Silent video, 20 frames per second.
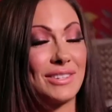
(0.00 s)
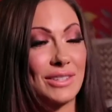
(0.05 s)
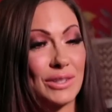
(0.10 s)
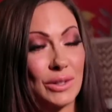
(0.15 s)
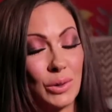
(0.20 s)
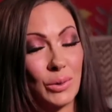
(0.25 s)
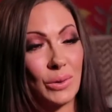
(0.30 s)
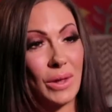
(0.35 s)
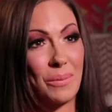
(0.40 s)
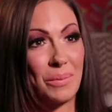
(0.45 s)
to
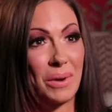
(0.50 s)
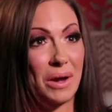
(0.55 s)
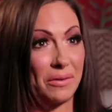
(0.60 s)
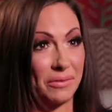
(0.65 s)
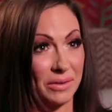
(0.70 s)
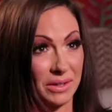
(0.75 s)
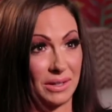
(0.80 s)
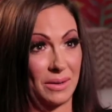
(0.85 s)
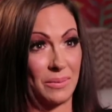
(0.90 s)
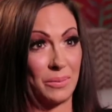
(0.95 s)
just call their
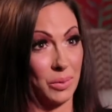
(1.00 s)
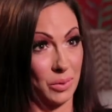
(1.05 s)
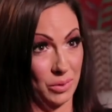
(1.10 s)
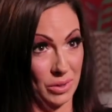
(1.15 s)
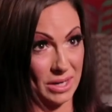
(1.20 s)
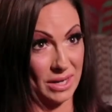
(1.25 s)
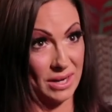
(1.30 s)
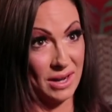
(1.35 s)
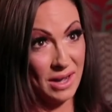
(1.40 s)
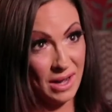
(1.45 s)
bluff at some
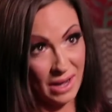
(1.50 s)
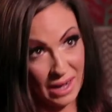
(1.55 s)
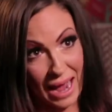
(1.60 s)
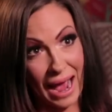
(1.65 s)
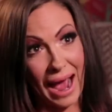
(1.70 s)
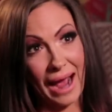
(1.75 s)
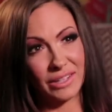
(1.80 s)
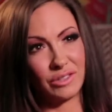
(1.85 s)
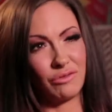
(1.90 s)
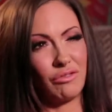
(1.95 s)
point,
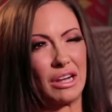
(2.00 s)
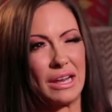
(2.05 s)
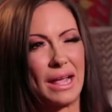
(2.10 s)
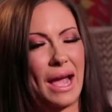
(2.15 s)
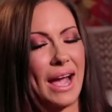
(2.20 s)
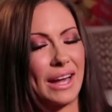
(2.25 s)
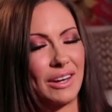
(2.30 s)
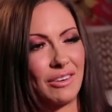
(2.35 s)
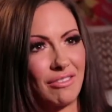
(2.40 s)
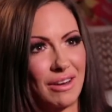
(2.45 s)
act really
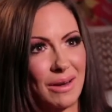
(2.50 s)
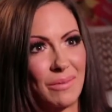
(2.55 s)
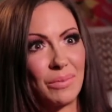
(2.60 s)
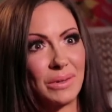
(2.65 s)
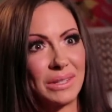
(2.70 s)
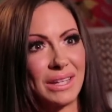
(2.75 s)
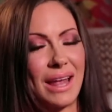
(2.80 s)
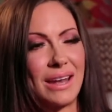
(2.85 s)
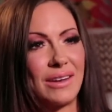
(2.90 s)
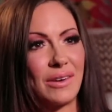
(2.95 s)
angry, and
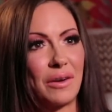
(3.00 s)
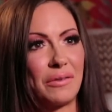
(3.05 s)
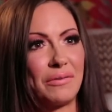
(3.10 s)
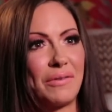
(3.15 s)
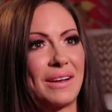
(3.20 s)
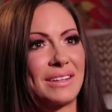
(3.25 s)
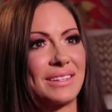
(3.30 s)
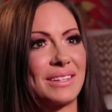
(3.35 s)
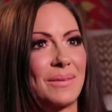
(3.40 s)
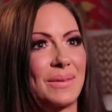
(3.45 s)
pretend I
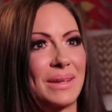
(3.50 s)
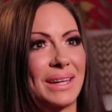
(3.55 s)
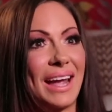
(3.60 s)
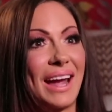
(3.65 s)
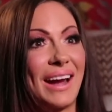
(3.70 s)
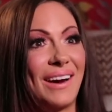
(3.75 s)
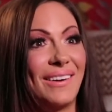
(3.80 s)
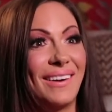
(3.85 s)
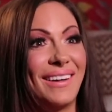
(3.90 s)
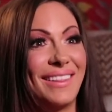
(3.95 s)
found something
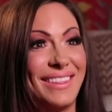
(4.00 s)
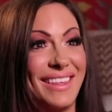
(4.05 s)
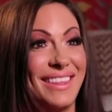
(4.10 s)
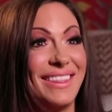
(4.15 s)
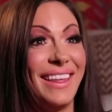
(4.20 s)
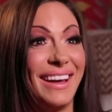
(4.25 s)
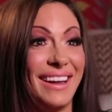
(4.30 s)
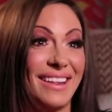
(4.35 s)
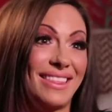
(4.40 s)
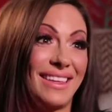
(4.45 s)
out, and
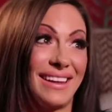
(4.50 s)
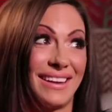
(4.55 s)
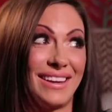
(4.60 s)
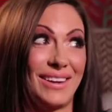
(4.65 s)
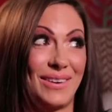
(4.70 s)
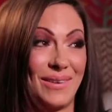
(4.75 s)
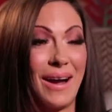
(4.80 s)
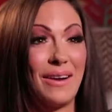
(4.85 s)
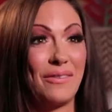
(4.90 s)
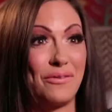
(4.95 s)
then they think
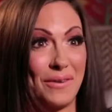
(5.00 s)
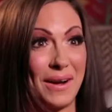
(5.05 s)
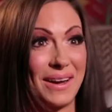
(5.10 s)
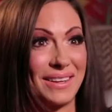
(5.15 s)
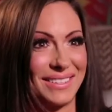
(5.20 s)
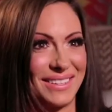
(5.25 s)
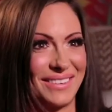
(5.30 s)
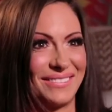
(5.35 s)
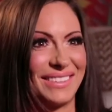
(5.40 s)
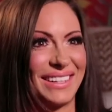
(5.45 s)
you have
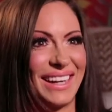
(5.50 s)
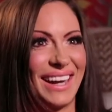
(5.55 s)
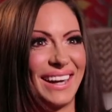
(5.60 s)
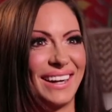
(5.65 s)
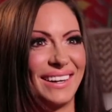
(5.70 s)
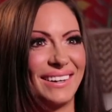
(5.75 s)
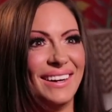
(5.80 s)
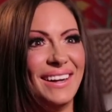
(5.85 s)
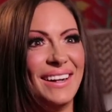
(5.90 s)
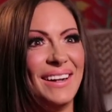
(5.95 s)
found something
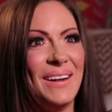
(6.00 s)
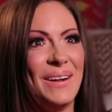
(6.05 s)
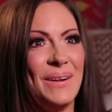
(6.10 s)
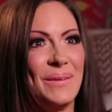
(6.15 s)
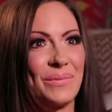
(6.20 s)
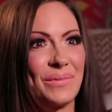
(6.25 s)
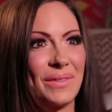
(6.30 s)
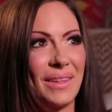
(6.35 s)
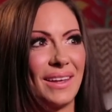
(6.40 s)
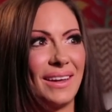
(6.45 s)
out,
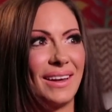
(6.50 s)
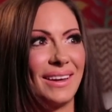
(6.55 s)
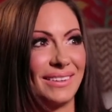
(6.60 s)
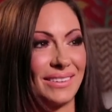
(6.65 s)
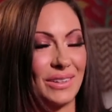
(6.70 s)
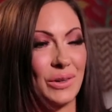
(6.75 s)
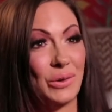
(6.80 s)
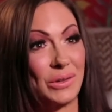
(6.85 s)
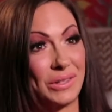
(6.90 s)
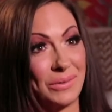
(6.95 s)
and
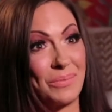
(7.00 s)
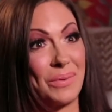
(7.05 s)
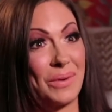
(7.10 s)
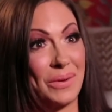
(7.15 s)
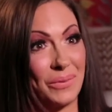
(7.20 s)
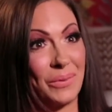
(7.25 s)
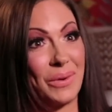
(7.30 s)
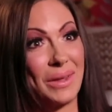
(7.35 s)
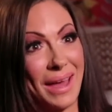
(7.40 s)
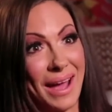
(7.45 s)
of course,
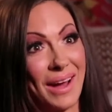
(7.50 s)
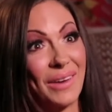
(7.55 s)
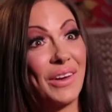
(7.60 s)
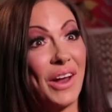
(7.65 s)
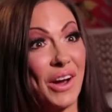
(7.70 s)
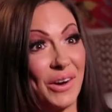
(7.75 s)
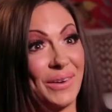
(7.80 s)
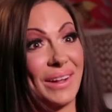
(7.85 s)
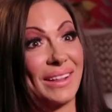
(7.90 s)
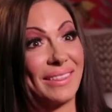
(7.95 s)
but without
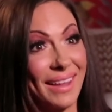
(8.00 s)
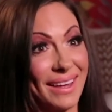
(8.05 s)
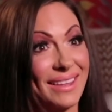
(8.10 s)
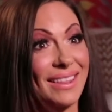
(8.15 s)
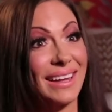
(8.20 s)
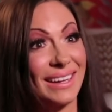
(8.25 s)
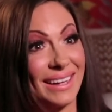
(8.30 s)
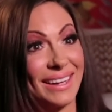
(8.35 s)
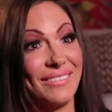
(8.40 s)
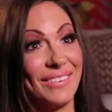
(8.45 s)
knowing, they
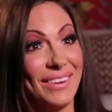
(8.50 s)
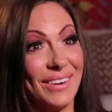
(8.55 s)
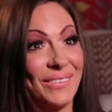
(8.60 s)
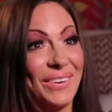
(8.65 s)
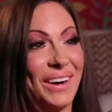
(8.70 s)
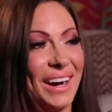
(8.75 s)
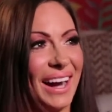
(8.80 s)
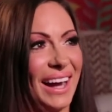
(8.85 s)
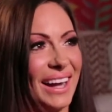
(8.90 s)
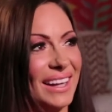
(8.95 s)
then give it
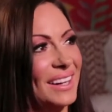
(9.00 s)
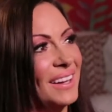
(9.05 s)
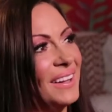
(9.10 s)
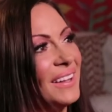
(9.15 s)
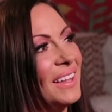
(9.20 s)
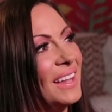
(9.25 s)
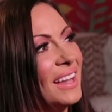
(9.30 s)
away.